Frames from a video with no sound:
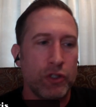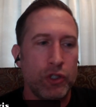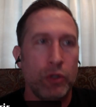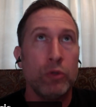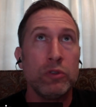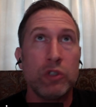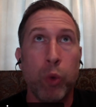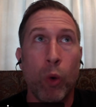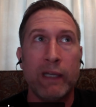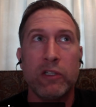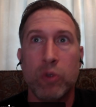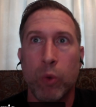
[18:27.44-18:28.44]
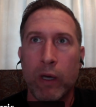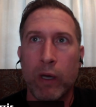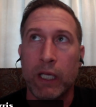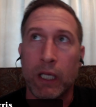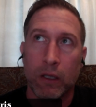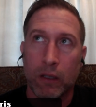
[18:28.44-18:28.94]
June
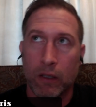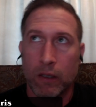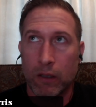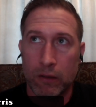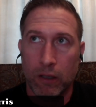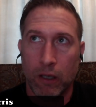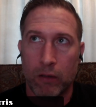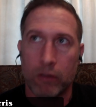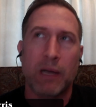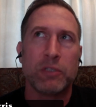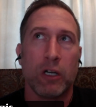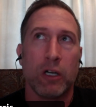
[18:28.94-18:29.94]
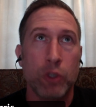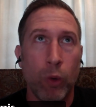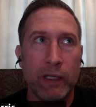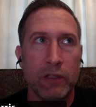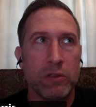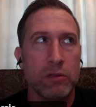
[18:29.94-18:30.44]

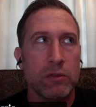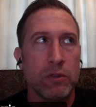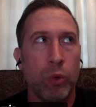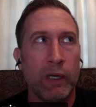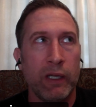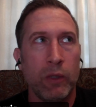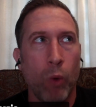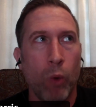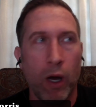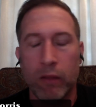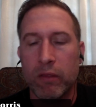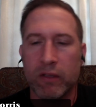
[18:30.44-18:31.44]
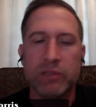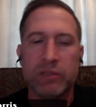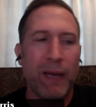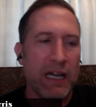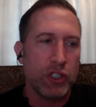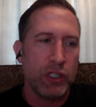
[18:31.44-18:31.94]
2021, this
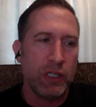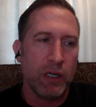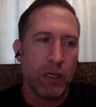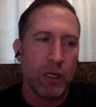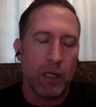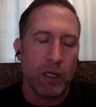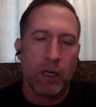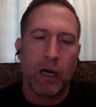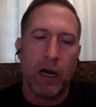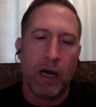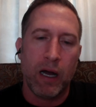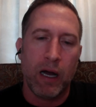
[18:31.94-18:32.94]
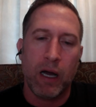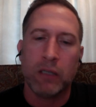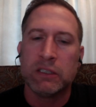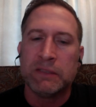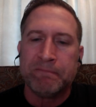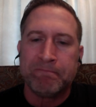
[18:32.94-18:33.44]
past year, the
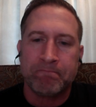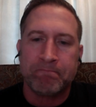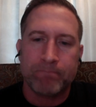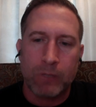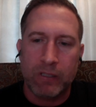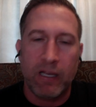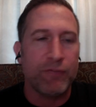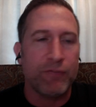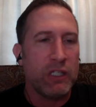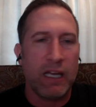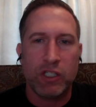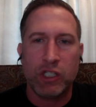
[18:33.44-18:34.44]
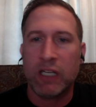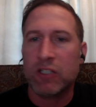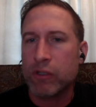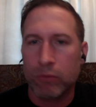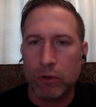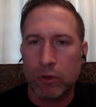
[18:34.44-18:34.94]
FDA
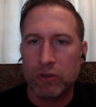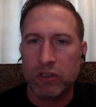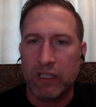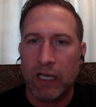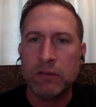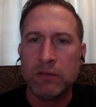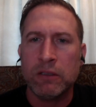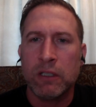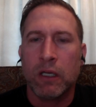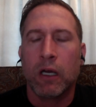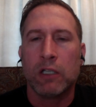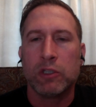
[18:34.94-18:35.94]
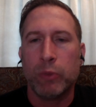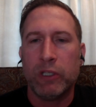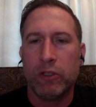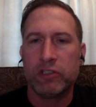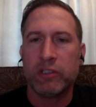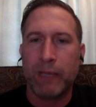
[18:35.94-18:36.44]
changed the rules again because we
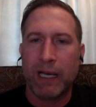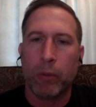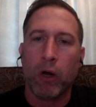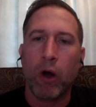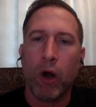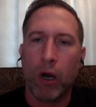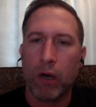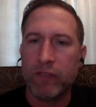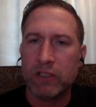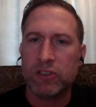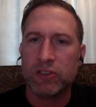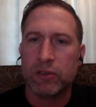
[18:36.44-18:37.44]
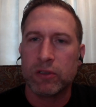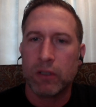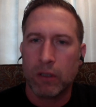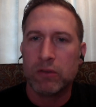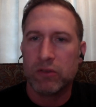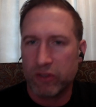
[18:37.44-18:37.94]
used to be able to harvest
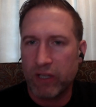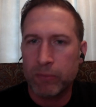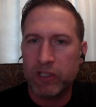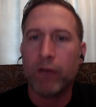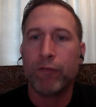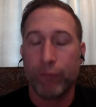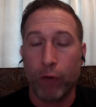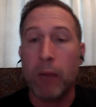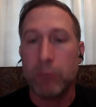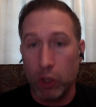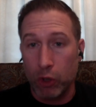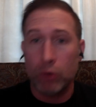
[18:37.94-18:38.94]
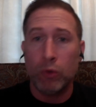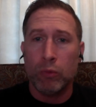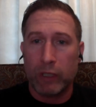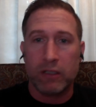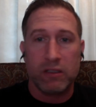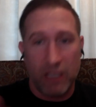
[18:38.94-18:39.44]
stem cell from you.
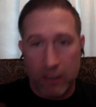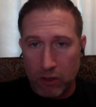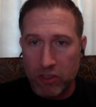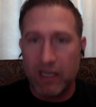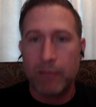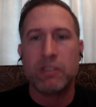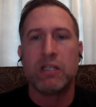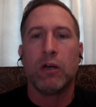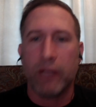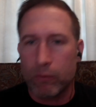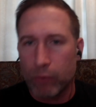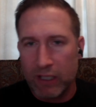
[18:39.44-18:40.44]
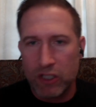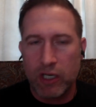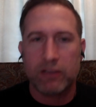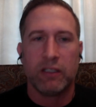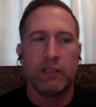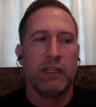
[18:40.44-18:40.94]
We could take your stem cell and then
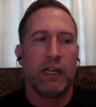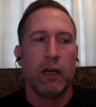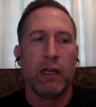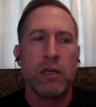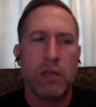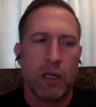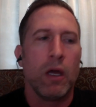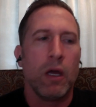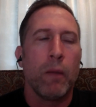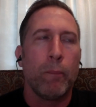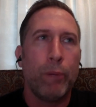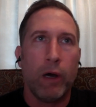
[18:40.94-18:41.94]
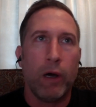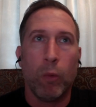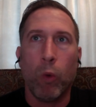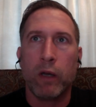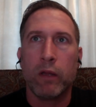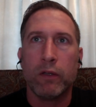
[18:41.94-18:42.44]
re-inject it in the area. But
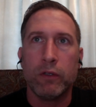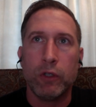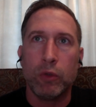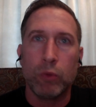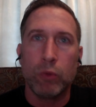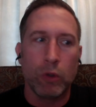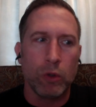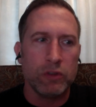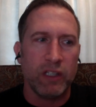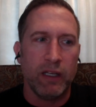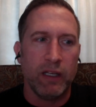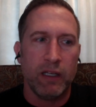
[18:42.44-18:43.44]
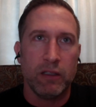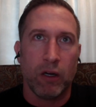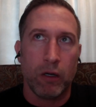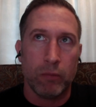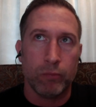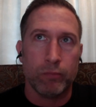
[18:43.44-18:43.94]
one of the new rules
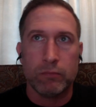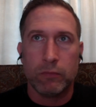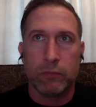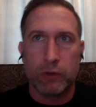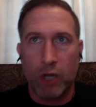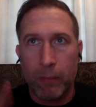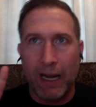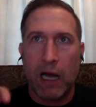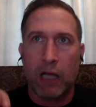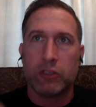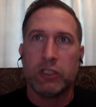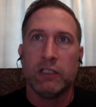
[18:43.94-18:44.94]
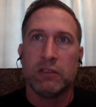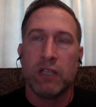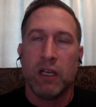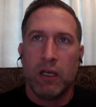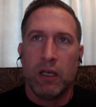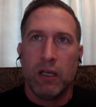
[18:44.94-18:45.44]
or terminology is
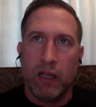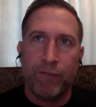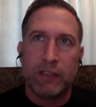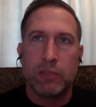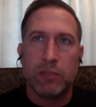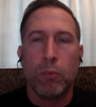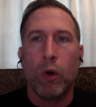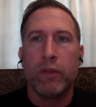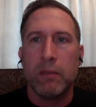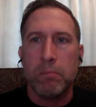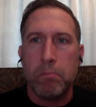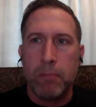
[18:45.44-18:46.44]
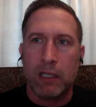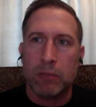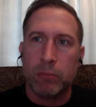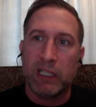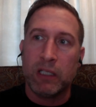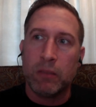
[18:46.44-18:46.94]
if it's more than
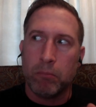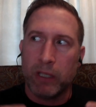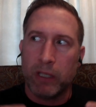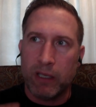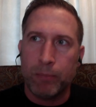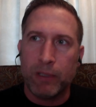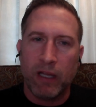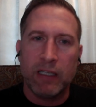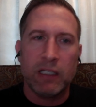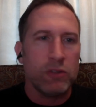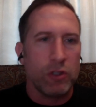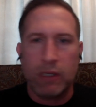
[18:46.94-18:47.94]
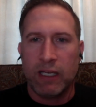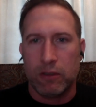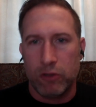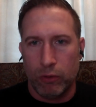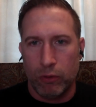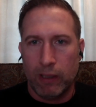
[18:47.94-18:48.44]
minimally manipulated, you can't
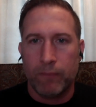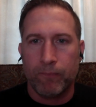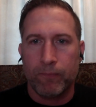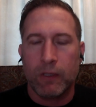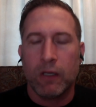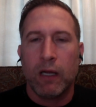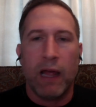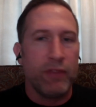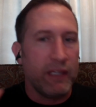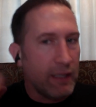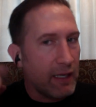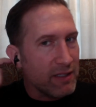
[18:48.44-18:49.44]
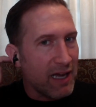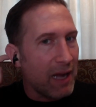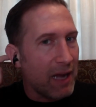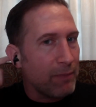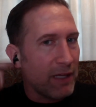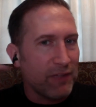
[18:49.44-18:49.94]
do it. And the
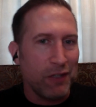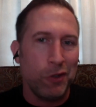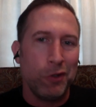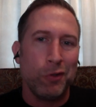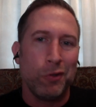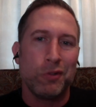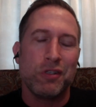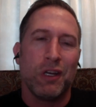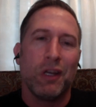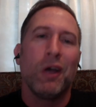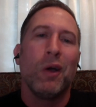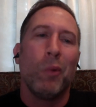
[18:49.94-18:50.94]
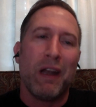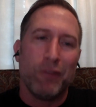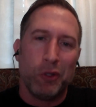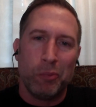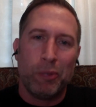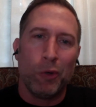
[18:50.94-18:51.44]
enzyme that they use whenever
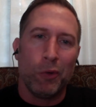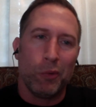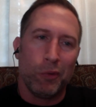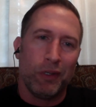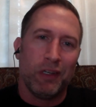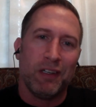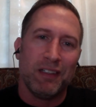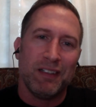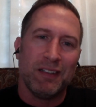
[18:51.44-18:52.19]
you pull the